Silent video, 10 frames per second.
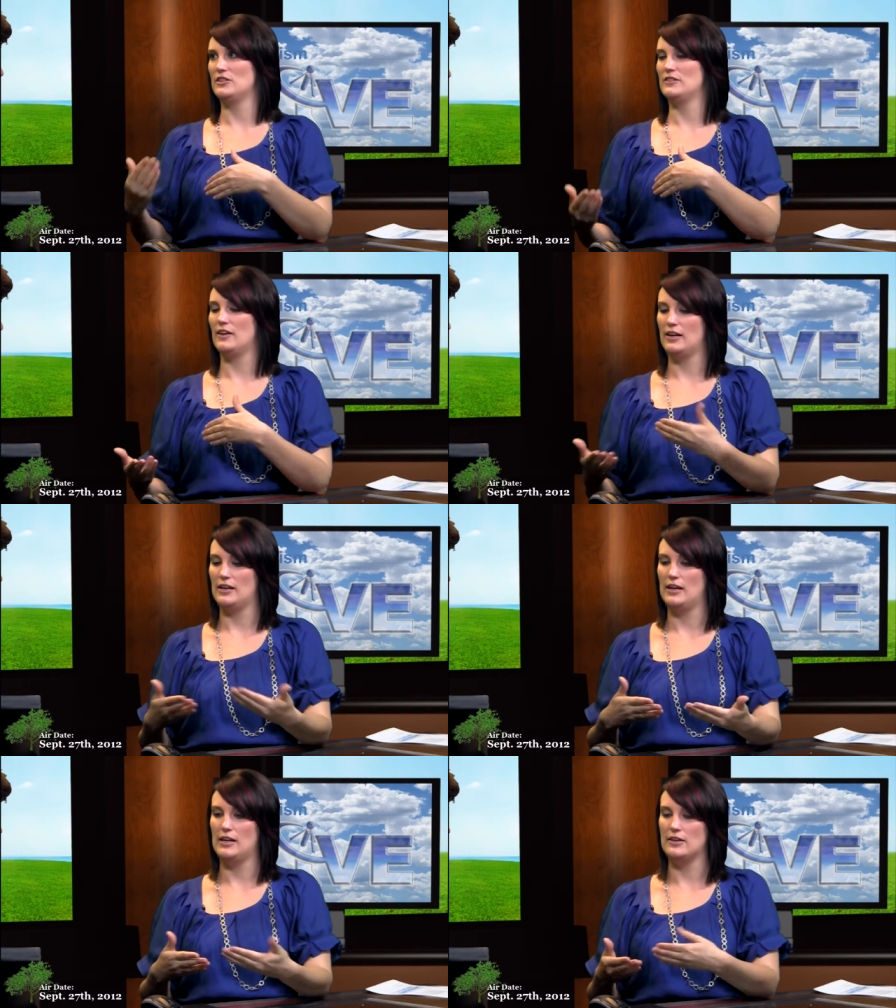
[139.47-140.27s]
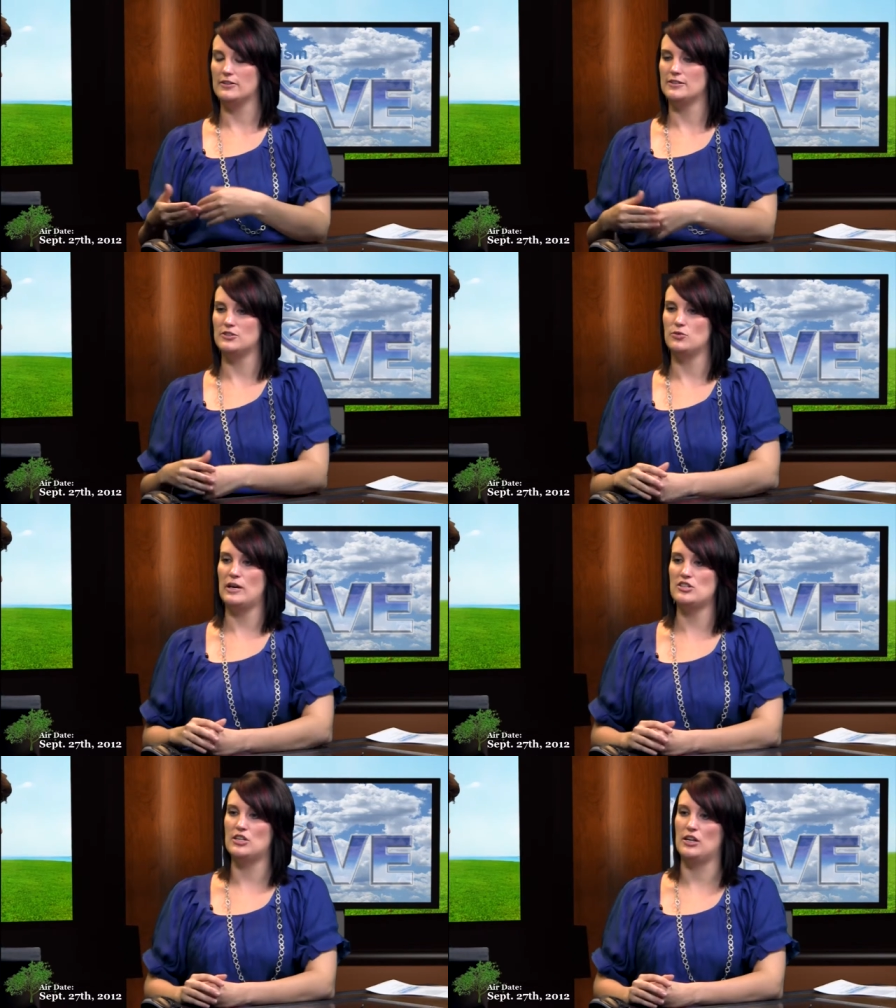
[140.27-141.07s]
just like in any other
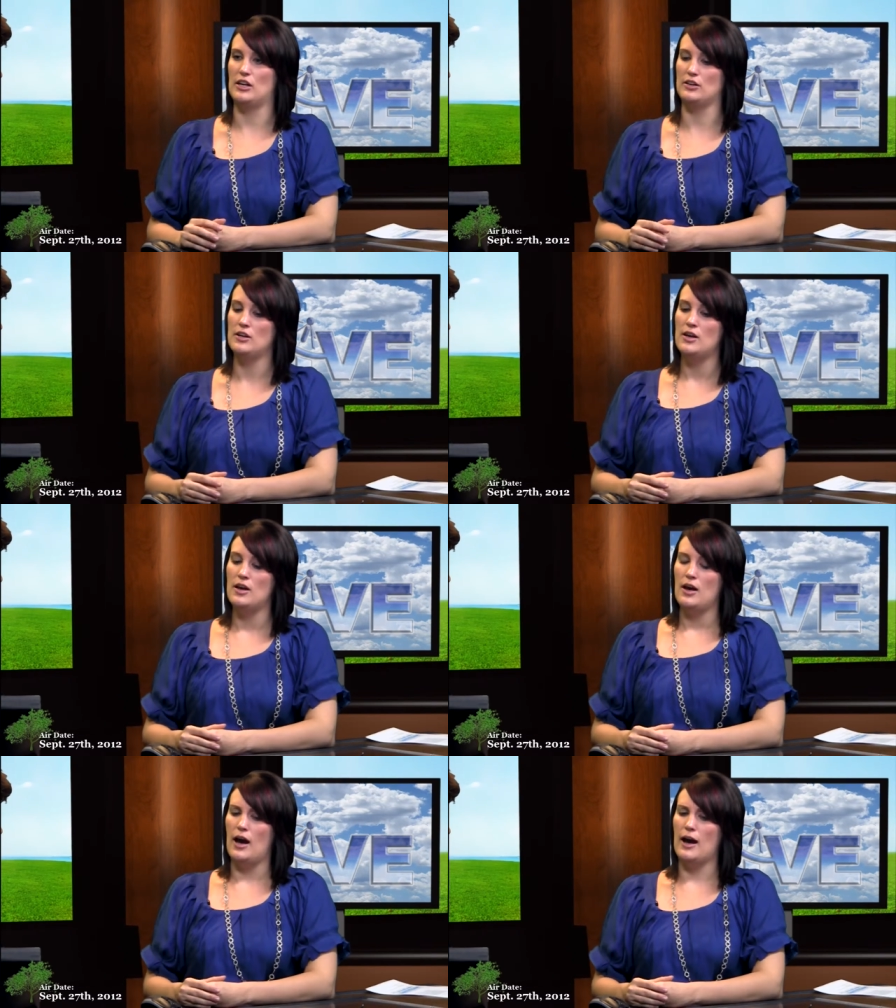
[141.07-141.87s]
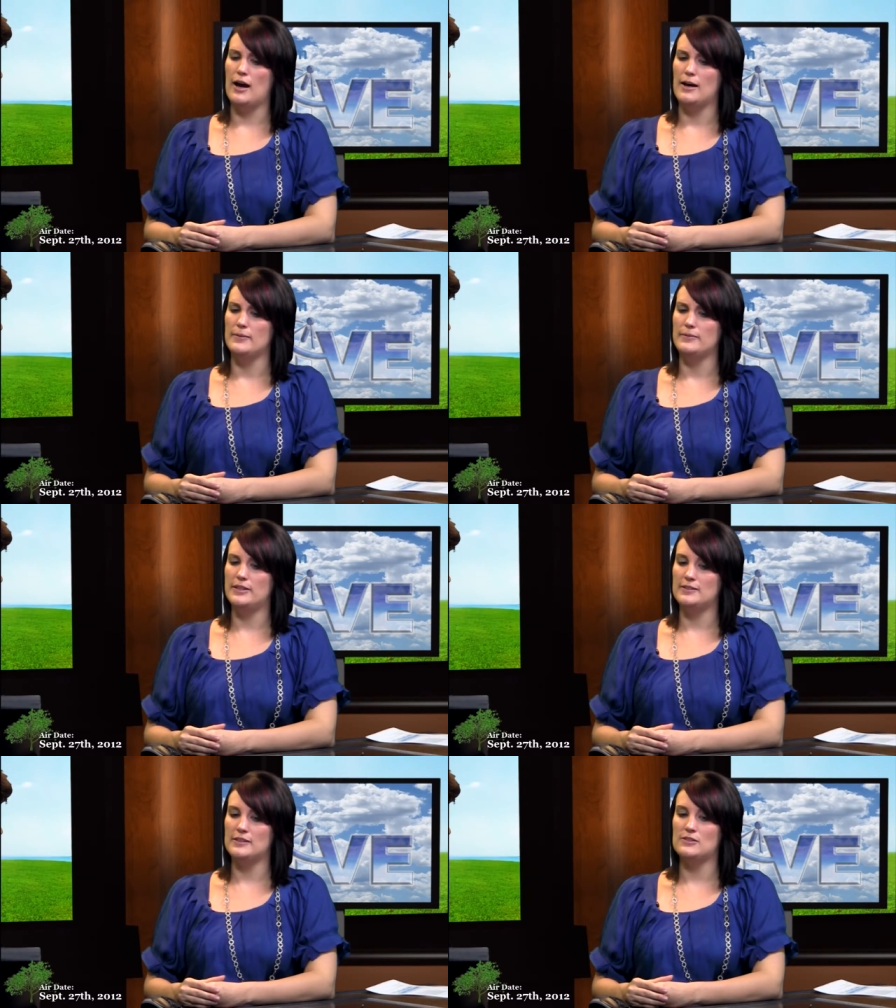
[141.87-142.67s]
situation. And uh,
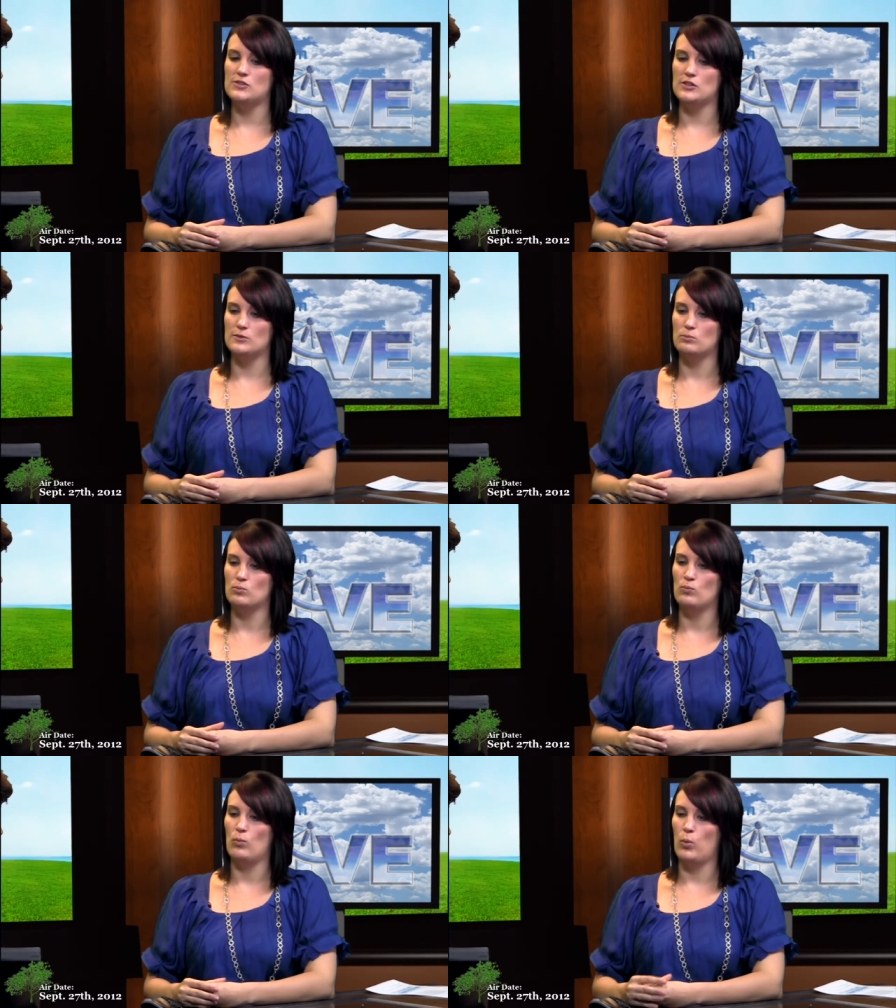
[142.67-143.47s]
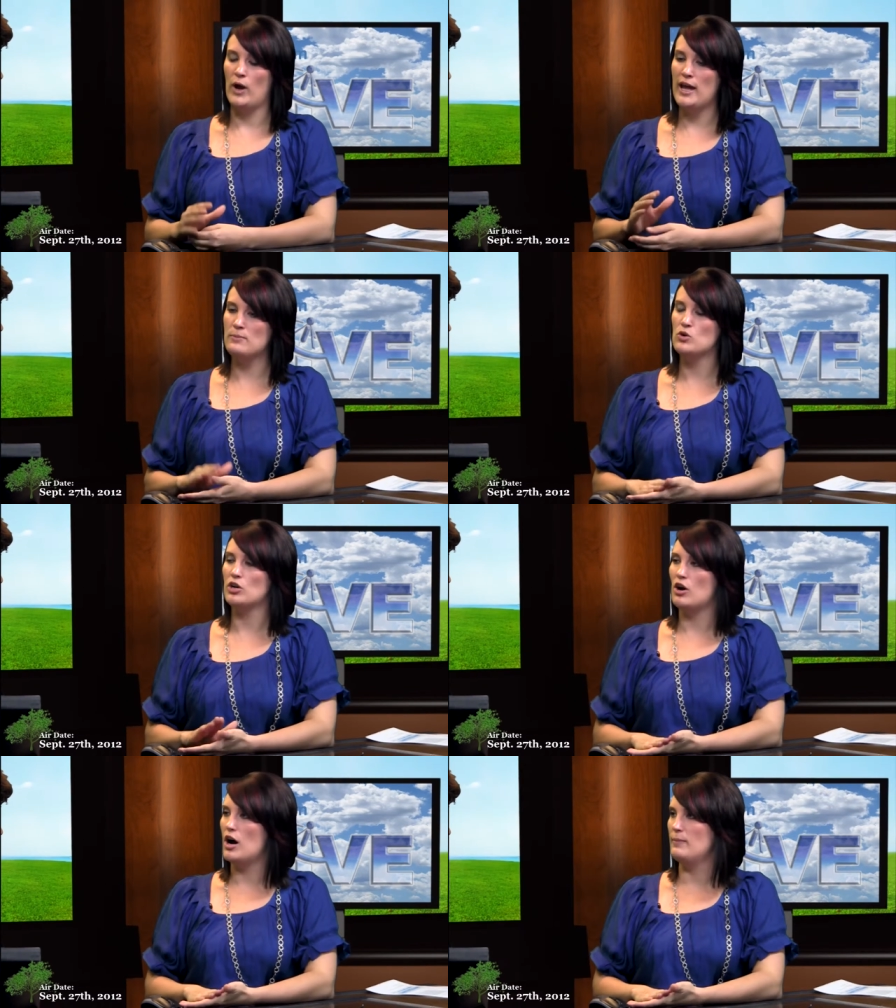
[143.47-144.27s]
this is just way more
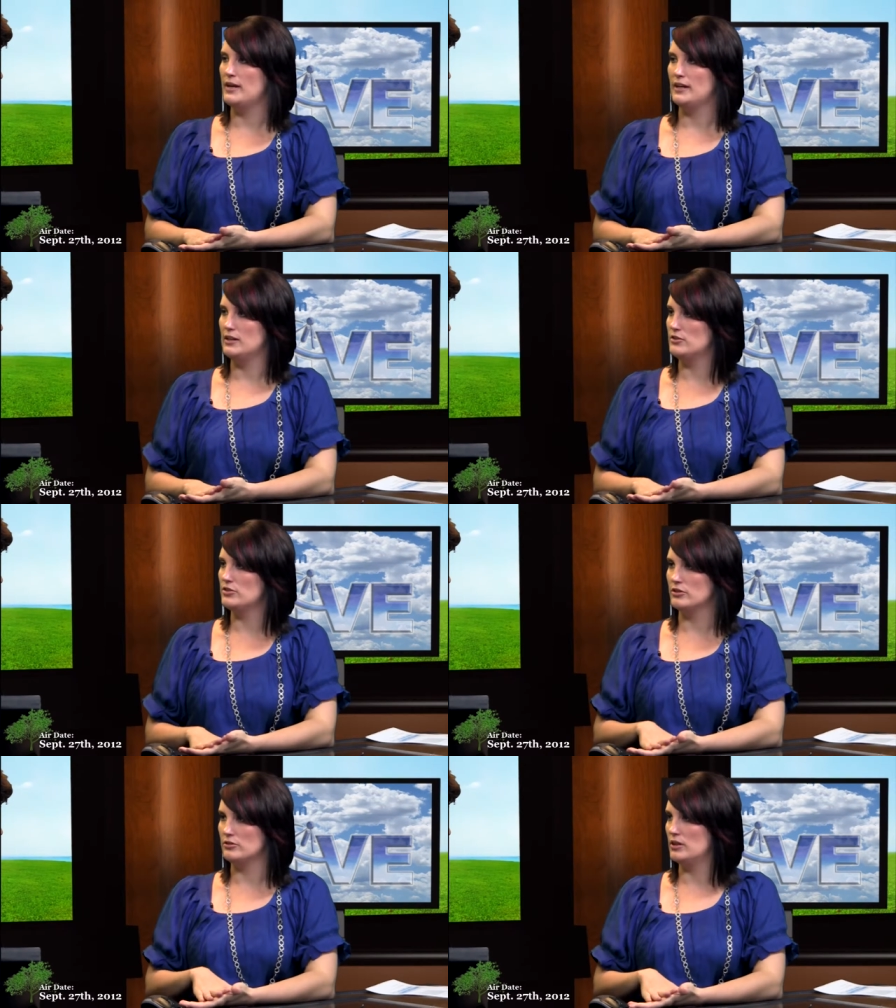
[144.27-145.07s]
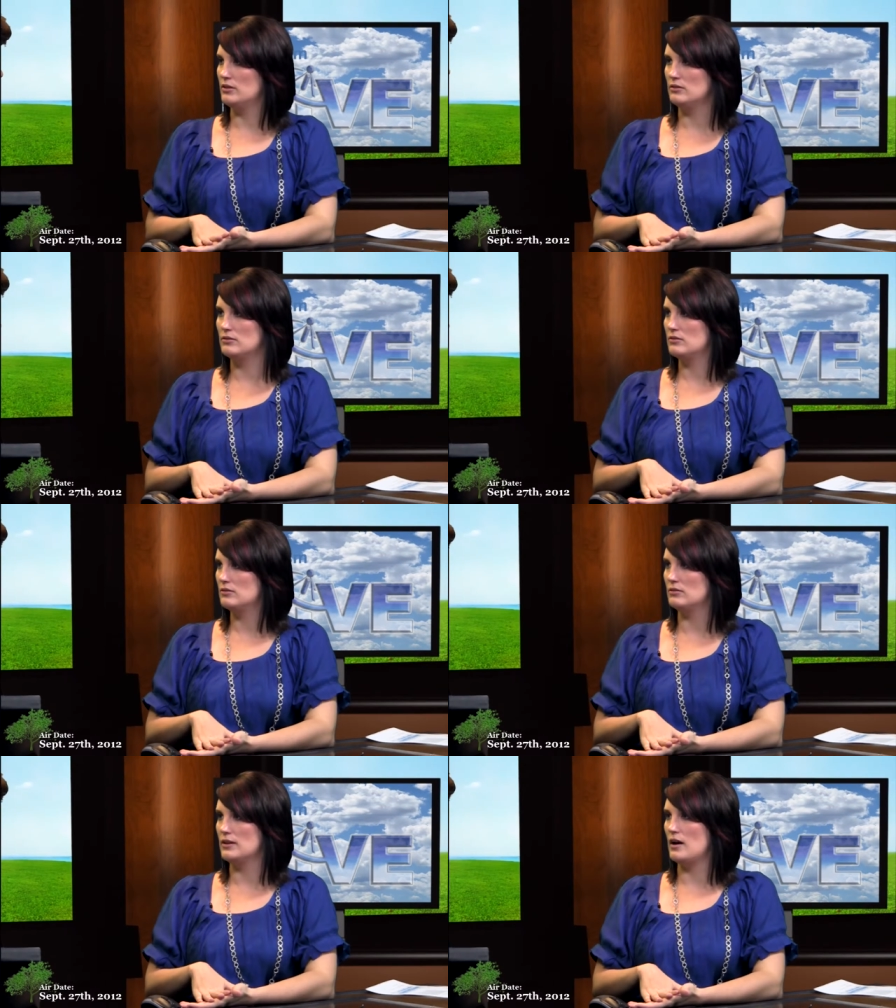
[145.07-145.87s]
common in children
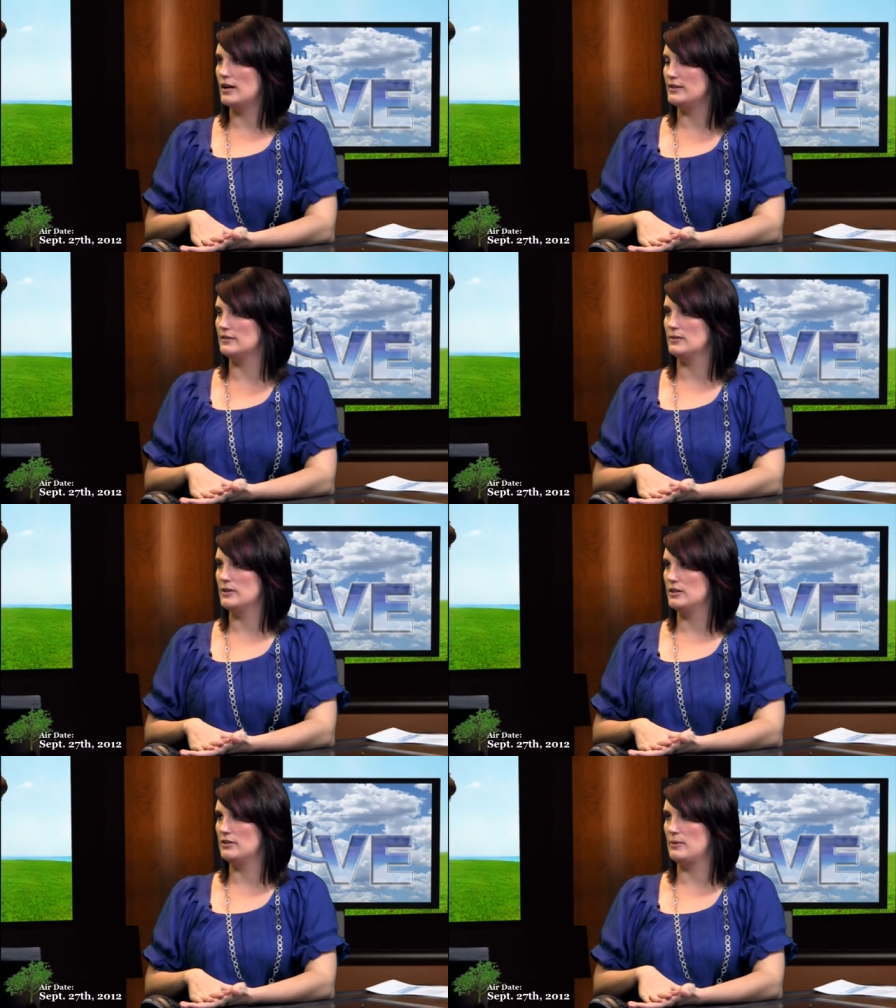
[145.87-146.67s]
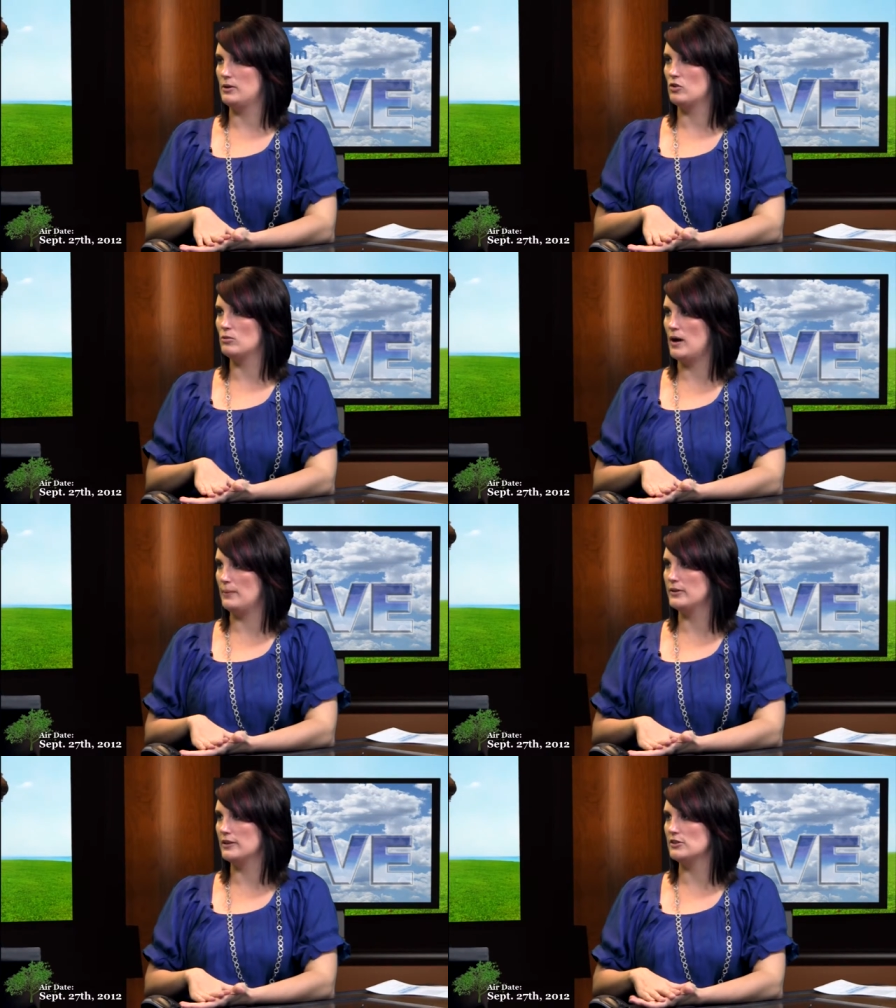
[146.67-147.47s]
with autism than the typical
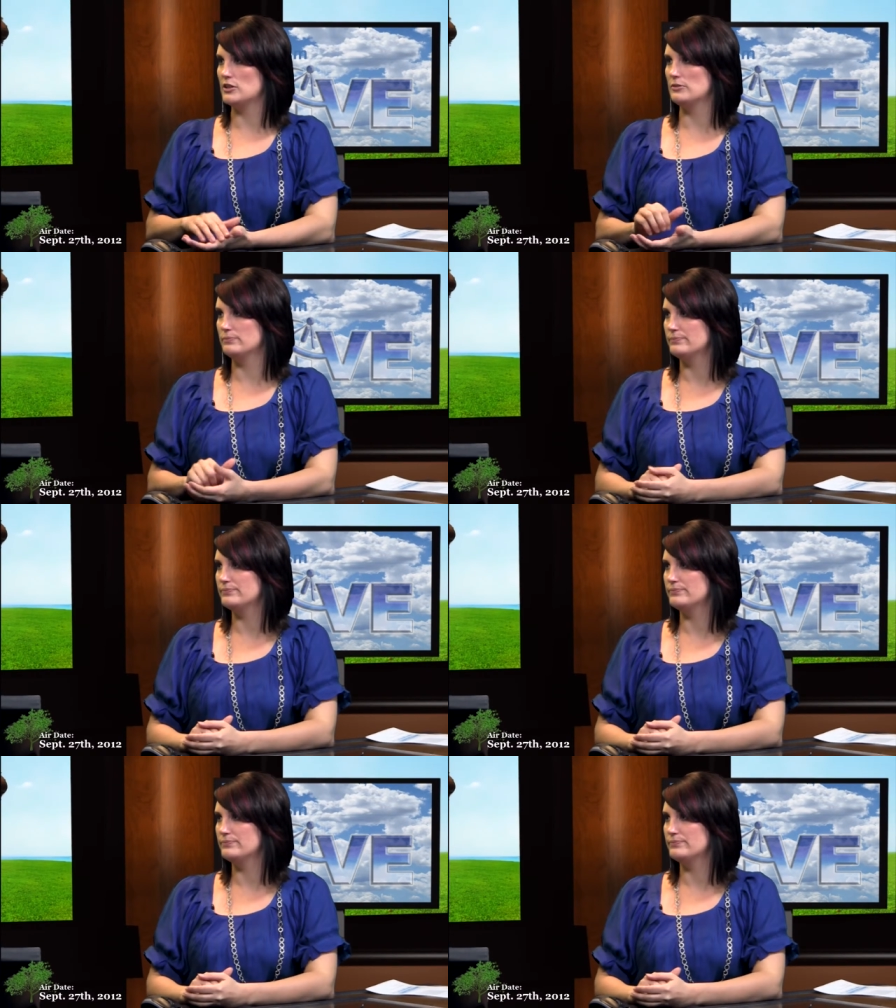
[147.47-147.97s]
population?